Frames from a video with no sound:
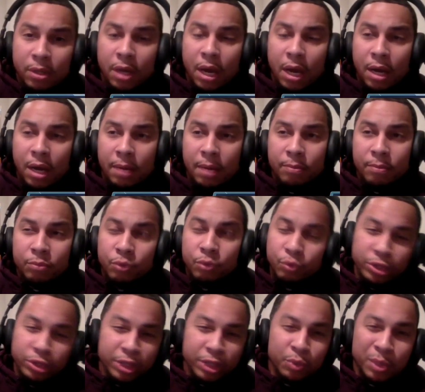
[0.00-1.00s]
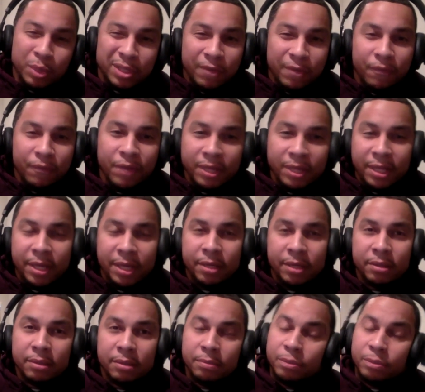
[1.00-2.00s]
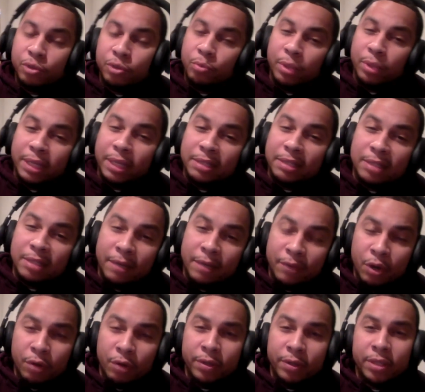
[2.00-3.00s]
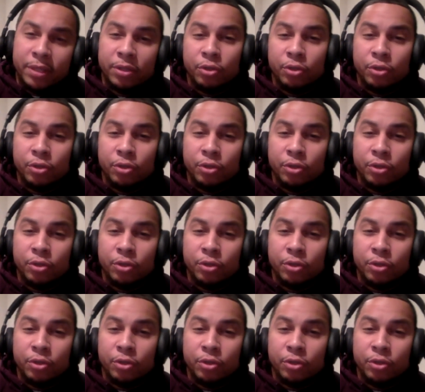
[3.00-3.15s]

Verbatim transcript: um, who just wasn't a fit there, but you bring in Seth Curry,